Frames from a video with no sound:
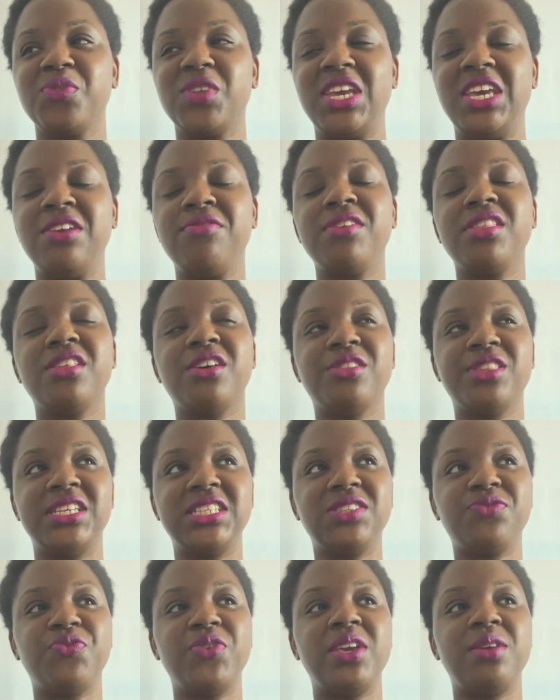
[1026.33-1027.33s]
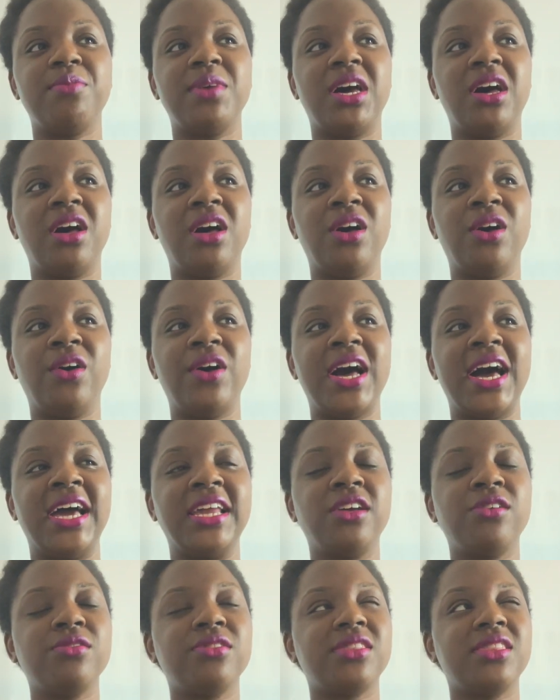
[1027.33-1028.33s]
even though this female, I
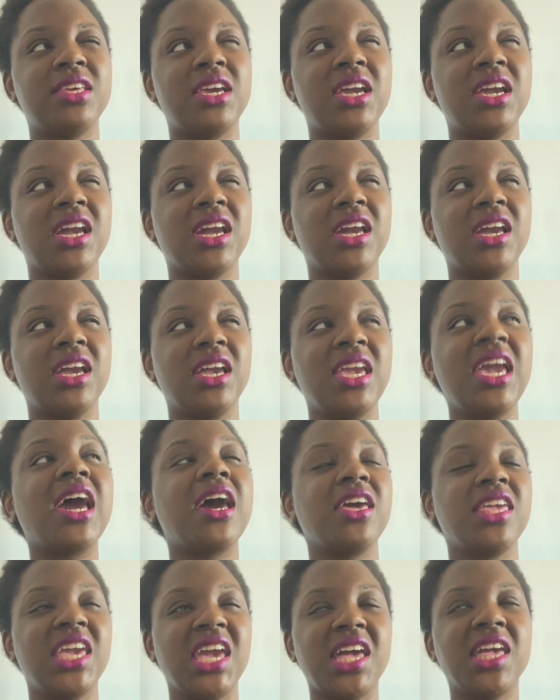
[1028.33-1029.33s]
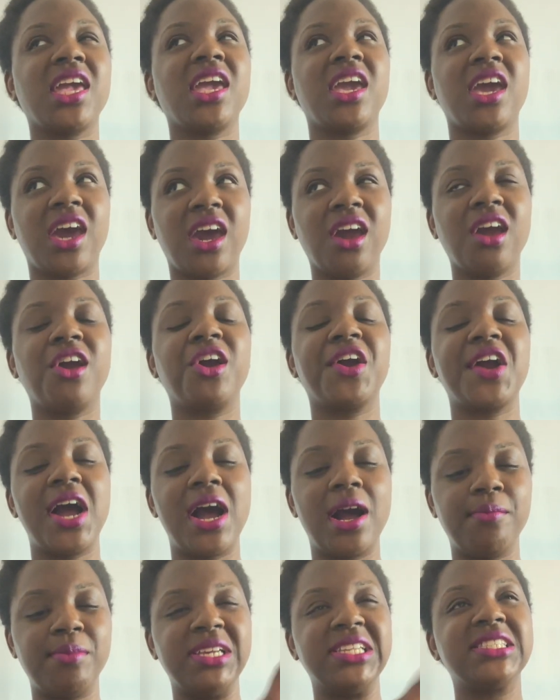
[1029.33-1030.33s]
don't think, her
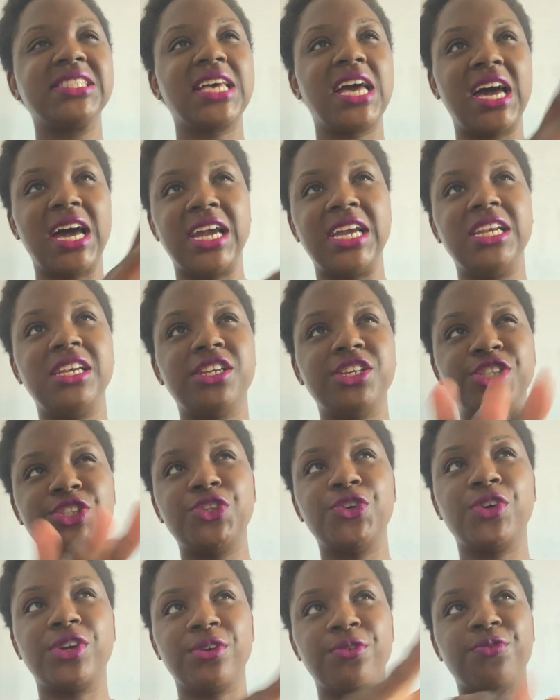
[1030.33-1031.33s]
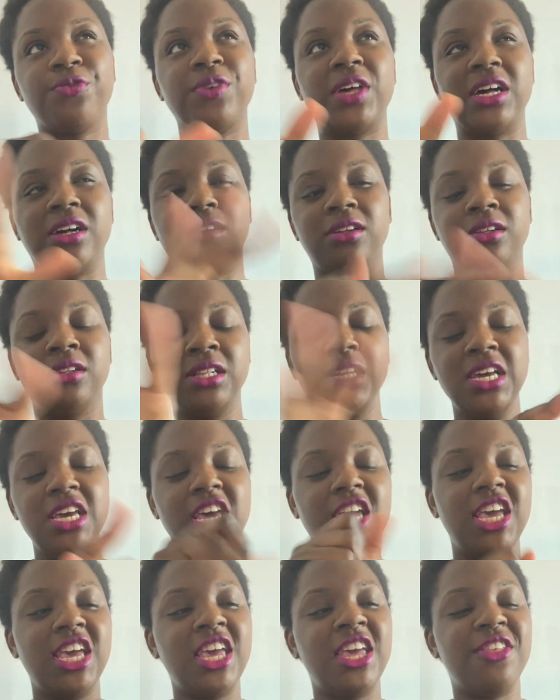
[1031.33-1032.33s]
comments kind of sort of fell
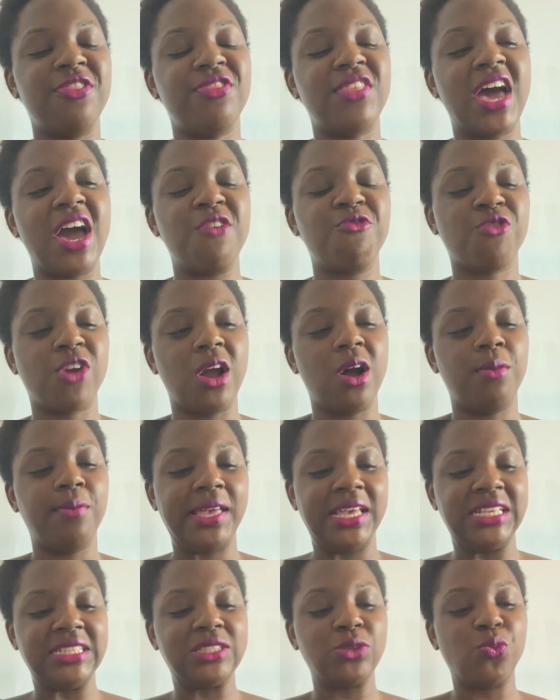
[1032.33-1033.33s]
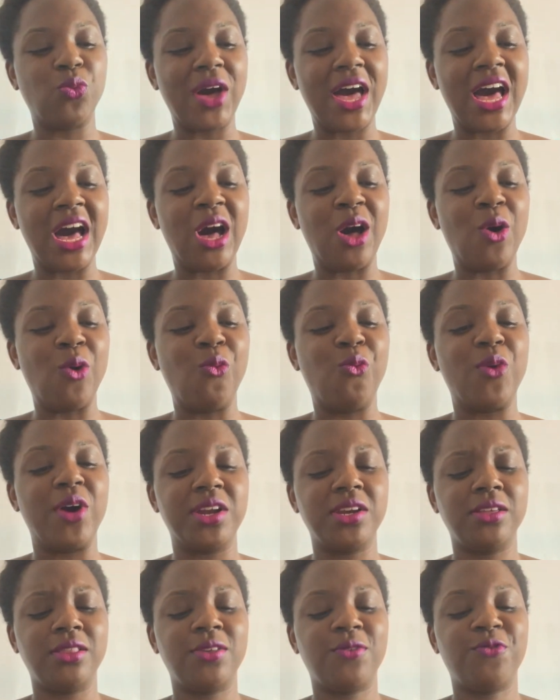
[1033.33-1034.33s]
in that realm as well.
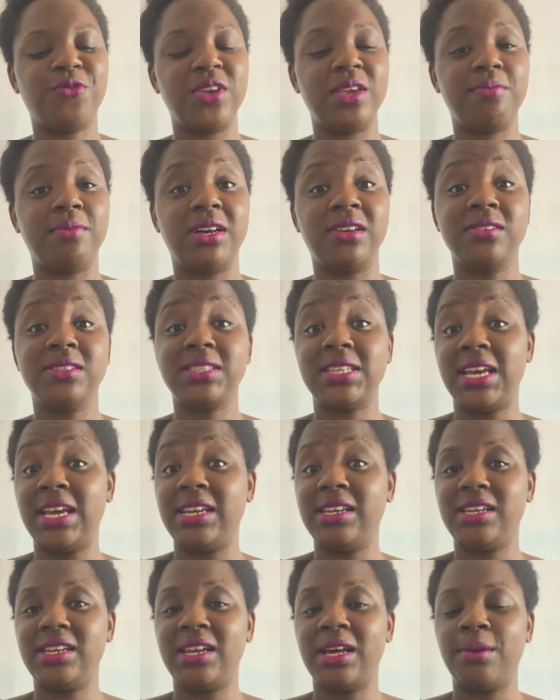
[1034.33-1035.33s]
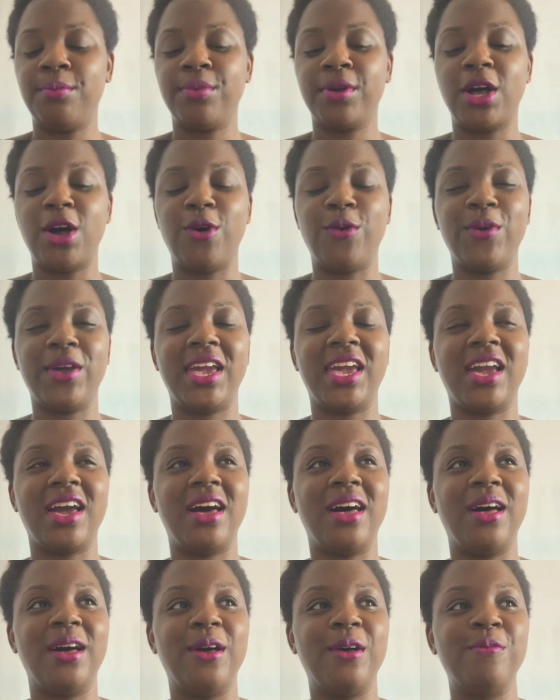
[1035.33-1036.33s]
One of the females ended up
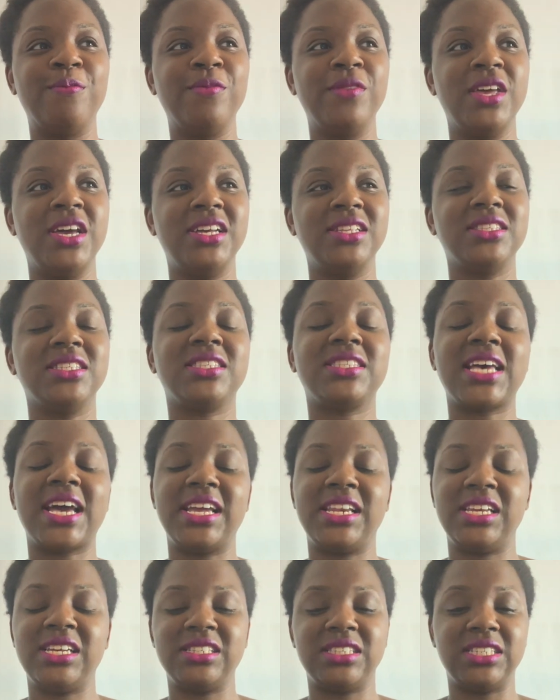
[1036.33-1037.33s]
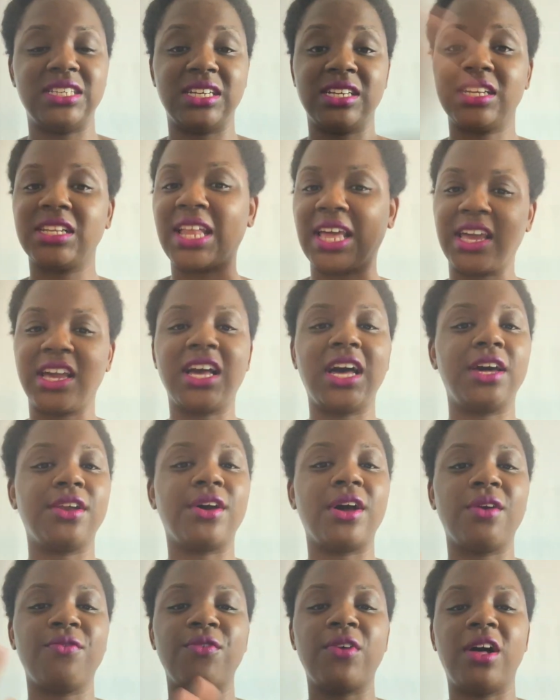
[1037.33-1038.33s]
going, deciding to like cut
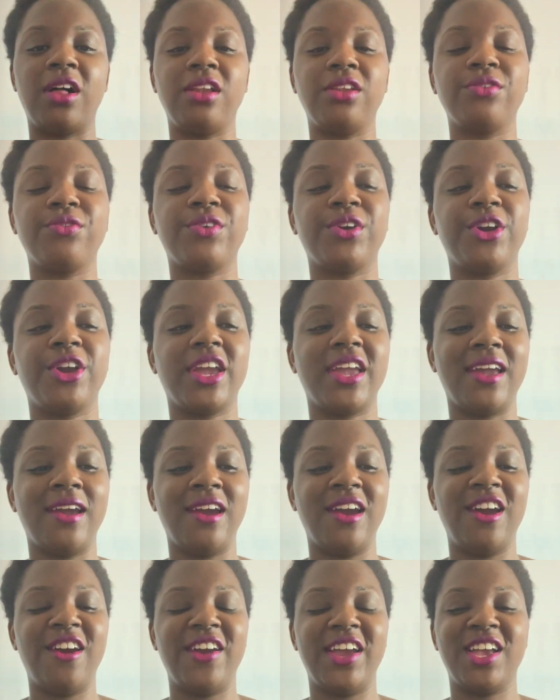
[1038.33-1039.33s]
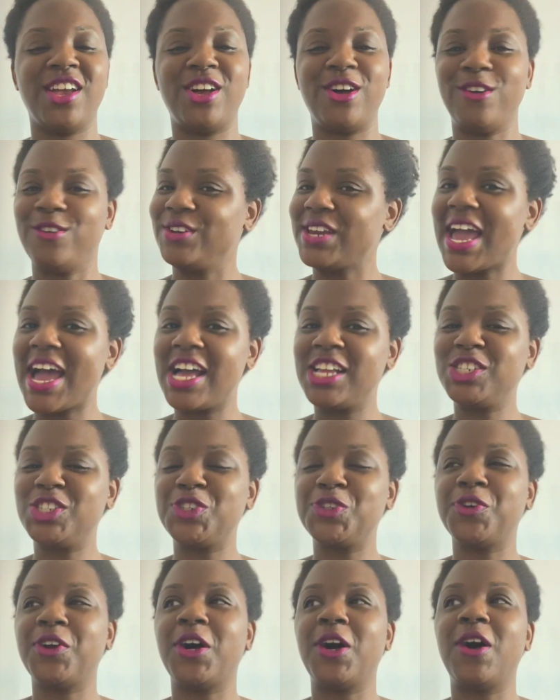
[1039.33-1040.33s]
off all of her hair and go
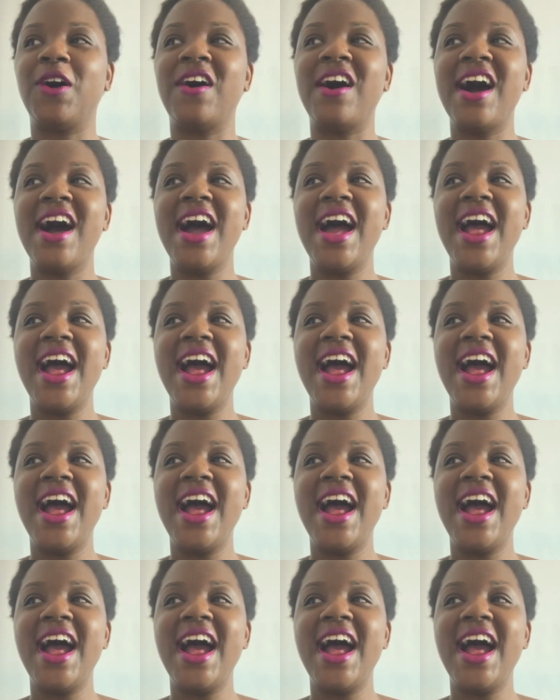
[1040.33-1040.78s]
natural.